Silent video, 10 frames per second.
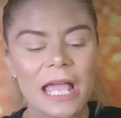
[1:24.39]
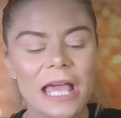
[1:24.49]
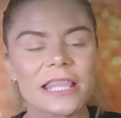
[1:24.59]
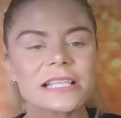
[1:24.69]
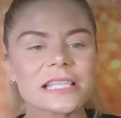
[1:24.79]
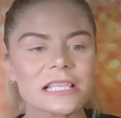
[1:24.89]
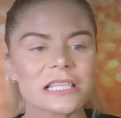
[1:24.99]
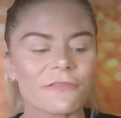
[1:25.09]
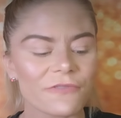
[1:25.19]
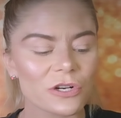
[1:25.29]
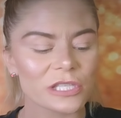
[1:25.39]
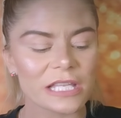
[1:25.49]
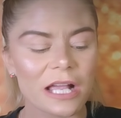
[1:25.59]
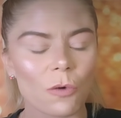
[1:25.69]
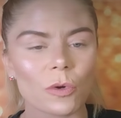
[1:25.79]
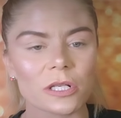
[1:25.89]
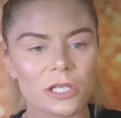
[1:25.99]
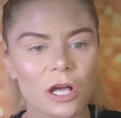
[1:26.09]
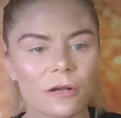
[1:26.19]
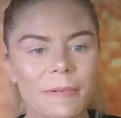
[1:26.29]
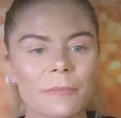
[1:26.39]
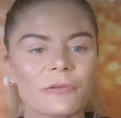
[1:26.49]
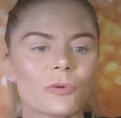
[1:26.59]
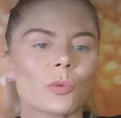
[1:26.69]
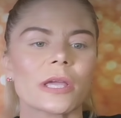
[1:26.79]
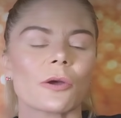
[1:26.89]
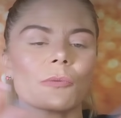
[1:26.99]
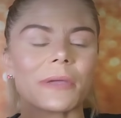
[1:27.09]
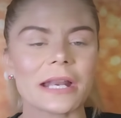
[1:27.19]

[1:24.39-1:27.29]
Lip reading: And this is the first thing I want to talk about before we go